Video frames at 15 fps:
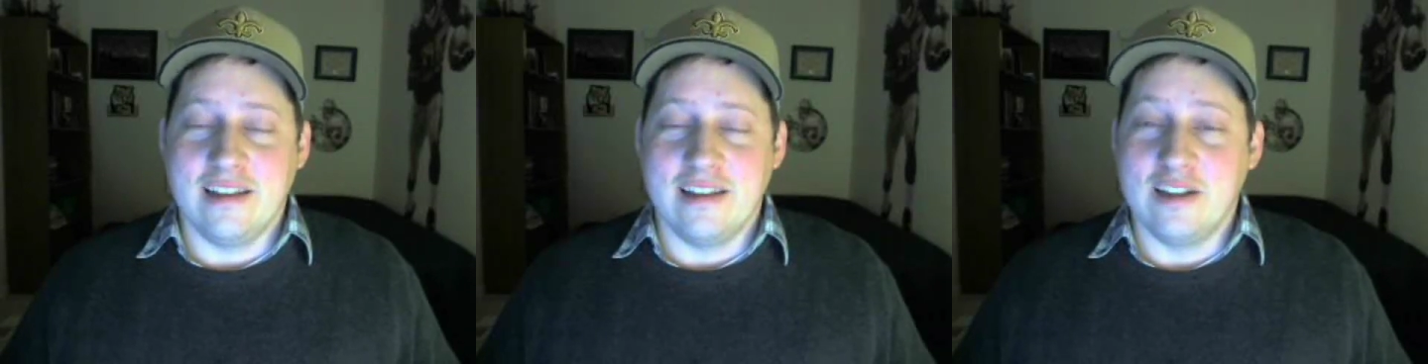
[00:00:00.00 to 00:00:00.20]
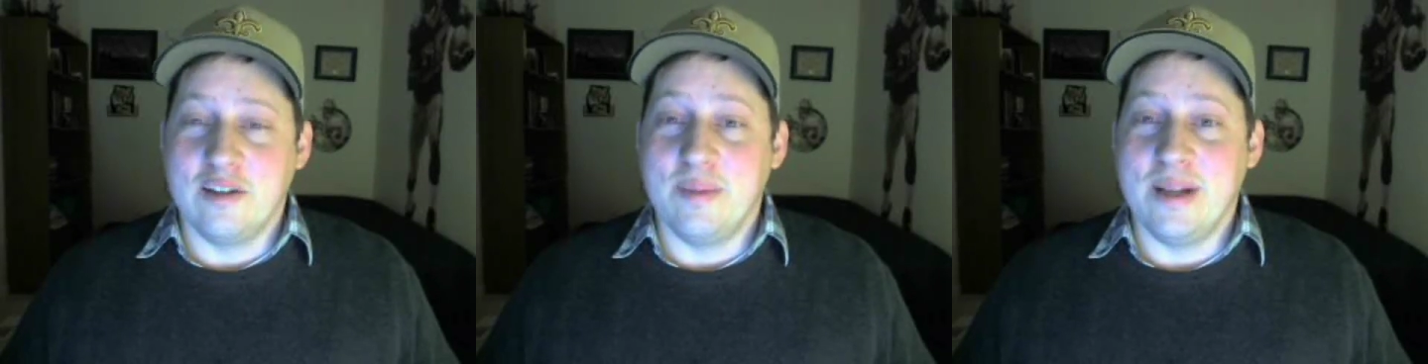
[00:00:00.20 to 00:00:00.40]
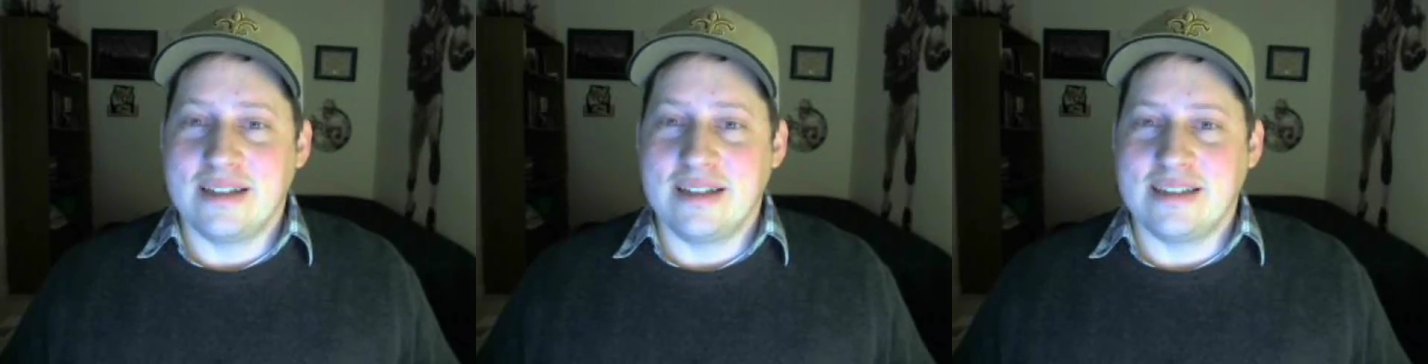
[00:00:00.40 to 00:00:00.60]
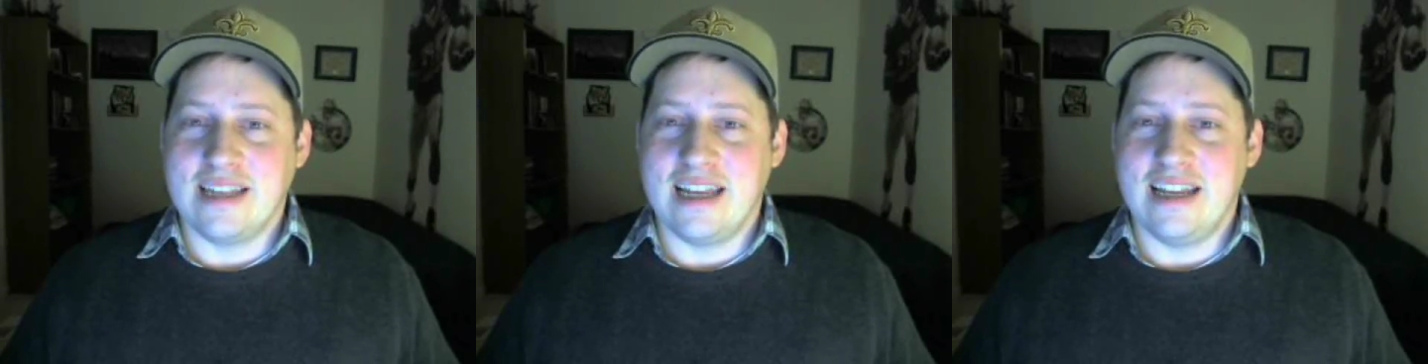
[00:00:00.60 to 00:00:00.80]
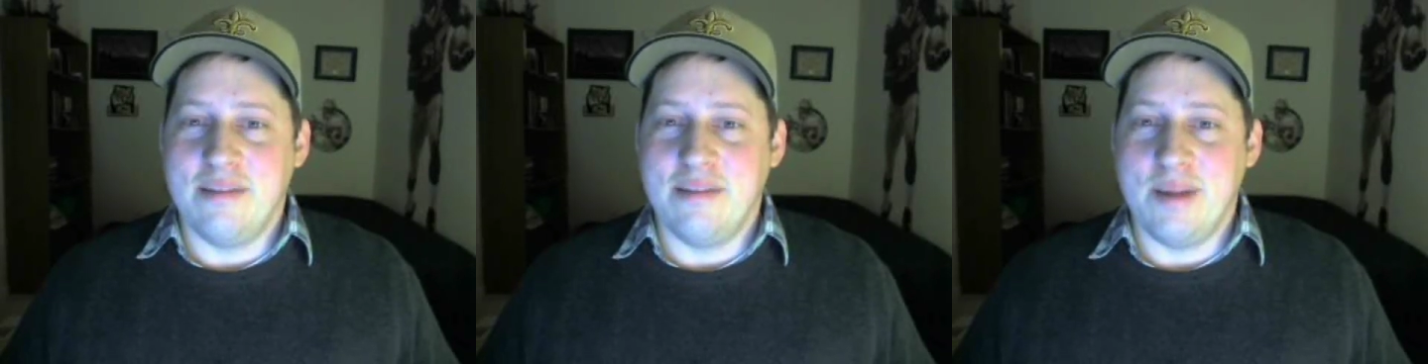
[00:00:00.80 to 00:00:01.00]
a little bit
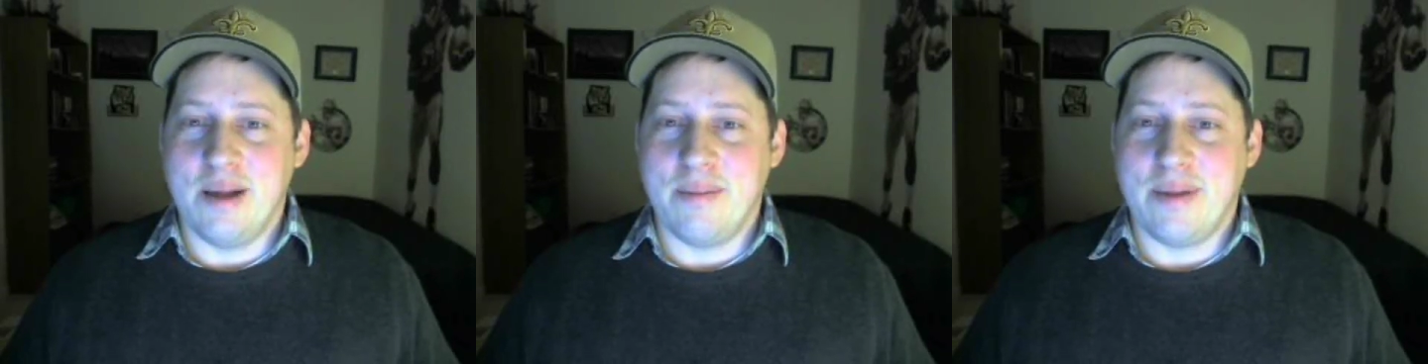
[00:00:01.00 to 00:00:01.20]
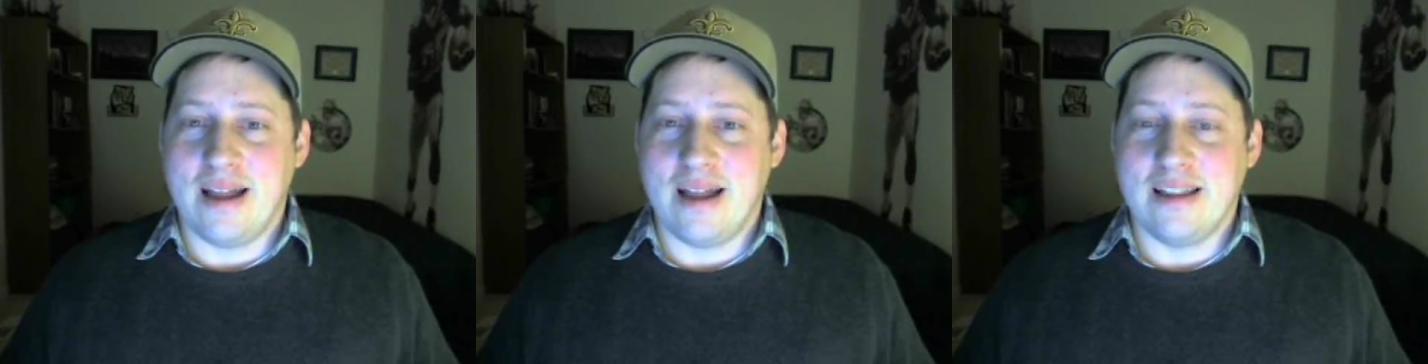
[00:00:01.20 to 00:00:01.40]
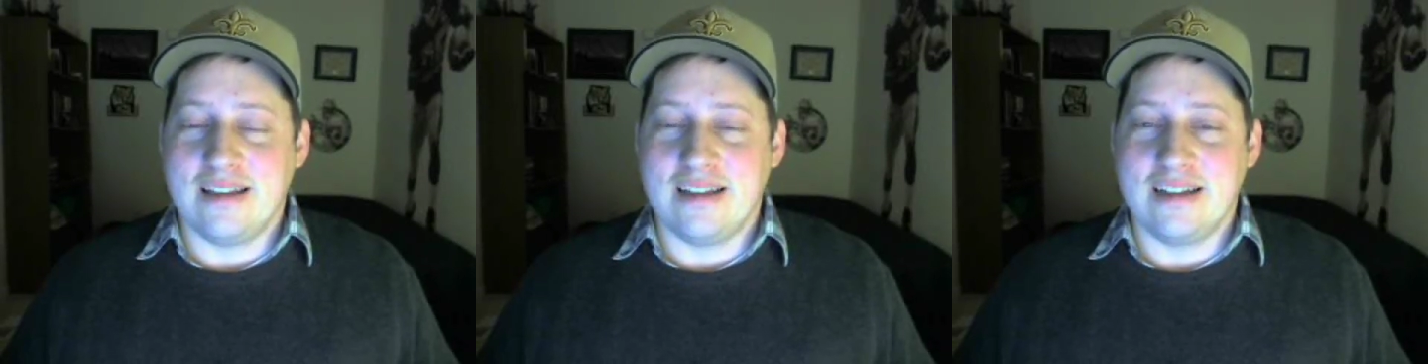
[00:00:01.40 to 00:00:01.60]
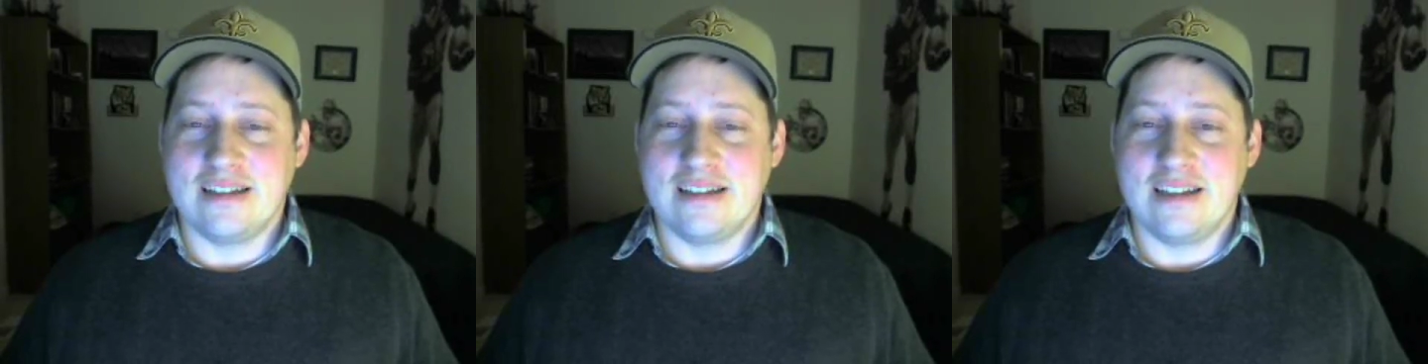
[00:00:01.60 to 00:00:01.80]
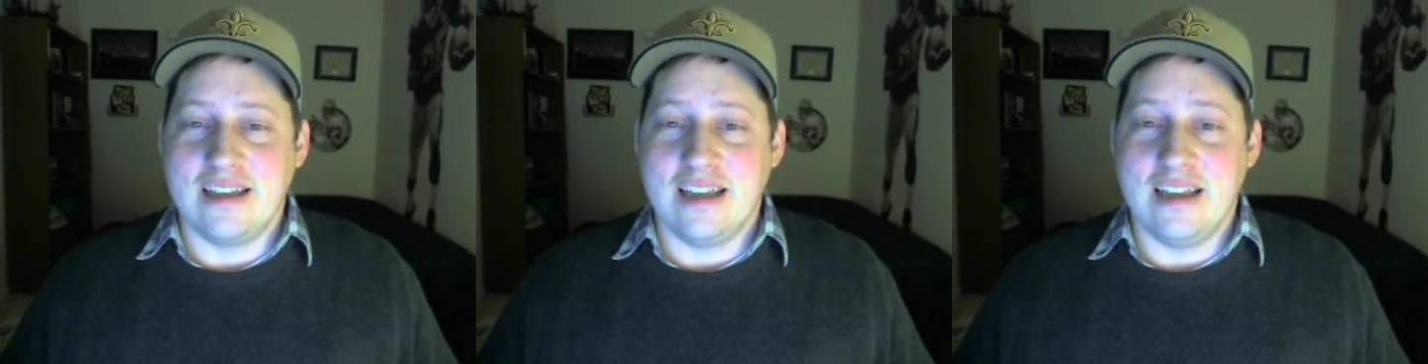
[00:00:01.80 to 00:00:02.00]
excited about
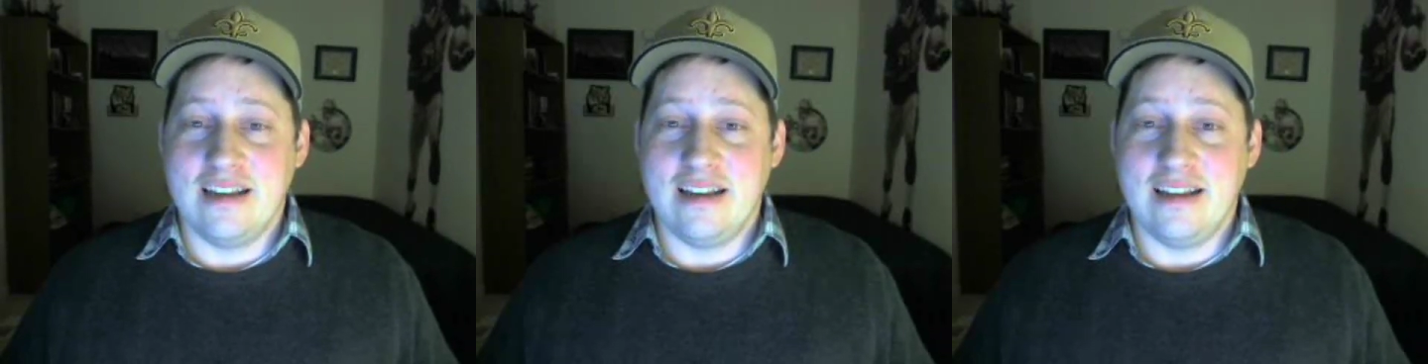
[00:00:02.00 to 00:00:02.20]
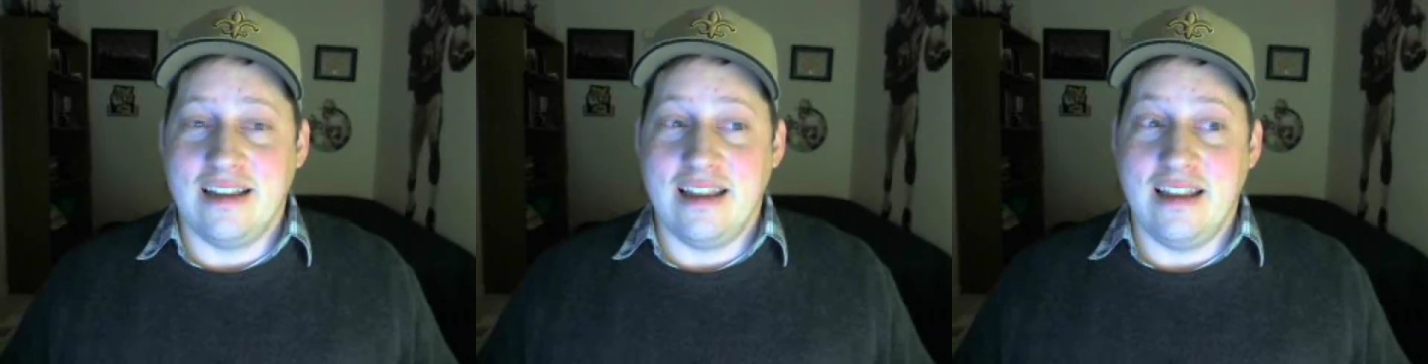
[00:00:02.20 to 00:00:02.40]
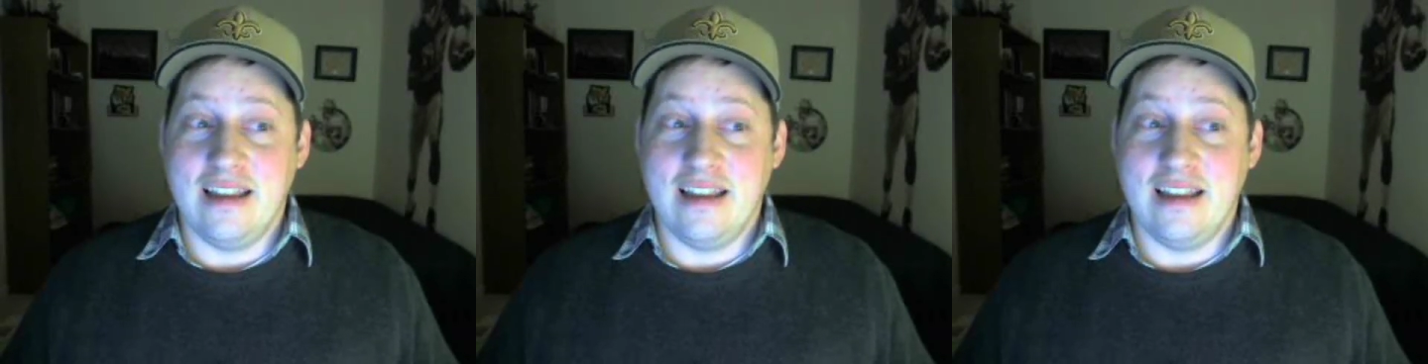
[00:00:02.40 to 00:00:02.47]
politics again,